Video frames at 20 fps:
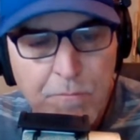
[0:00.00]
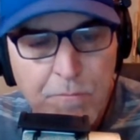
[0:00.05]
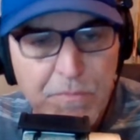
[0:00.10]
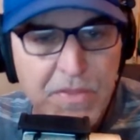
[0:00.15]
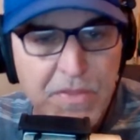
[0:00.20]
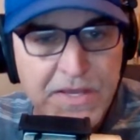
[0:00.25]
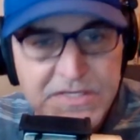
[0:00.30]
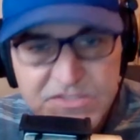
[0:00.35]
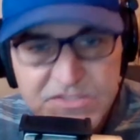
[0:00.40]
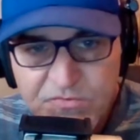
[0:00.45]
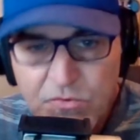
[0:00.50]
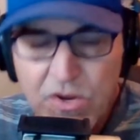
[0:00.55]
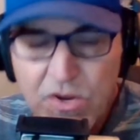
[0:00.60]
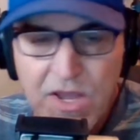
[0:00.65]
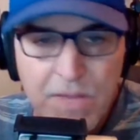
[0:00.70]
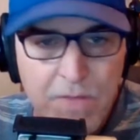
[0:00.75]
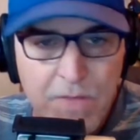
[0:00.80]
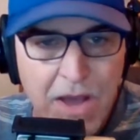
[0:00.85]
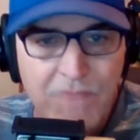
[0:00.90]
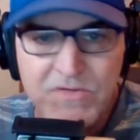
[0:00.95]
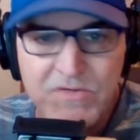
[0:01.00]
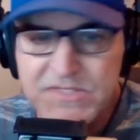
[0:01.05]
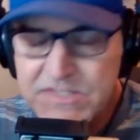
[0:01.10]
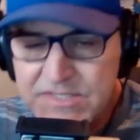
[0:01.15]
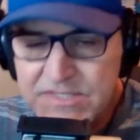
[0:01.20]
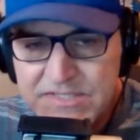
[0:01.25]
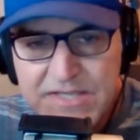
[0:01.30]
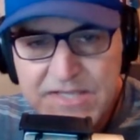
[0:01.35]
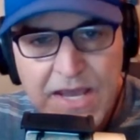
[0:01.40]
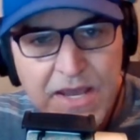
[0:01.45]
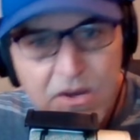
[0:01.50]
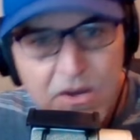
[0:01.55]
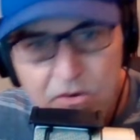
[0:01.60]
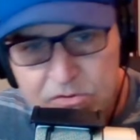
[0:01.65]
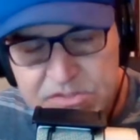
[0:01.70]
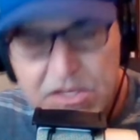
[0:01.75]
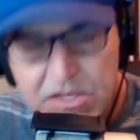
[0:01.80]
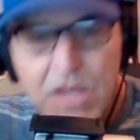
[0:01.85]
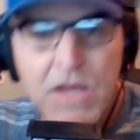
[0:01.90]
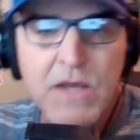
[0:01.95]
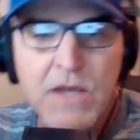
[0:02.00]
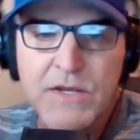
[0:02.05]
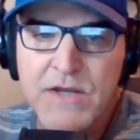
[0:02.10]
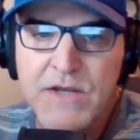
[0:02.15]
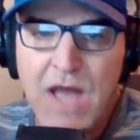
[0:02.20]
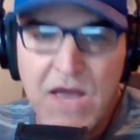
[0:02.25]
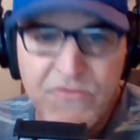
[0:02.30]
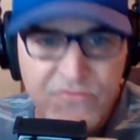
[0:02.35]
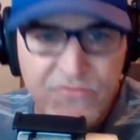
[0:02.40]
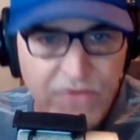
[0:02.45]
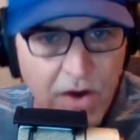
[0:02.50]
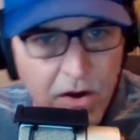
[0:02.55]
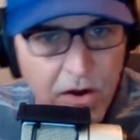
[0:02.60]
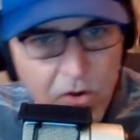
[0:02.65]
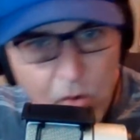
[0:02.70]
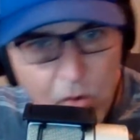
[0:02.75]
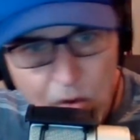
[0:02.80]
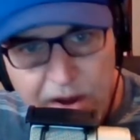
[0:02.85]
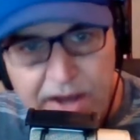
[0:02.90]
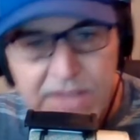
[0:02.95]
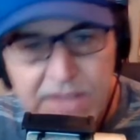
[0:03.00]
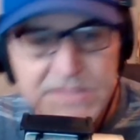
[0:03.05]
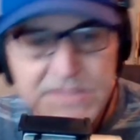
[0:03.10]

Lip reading: place for him. Obviously, Teo's not far away.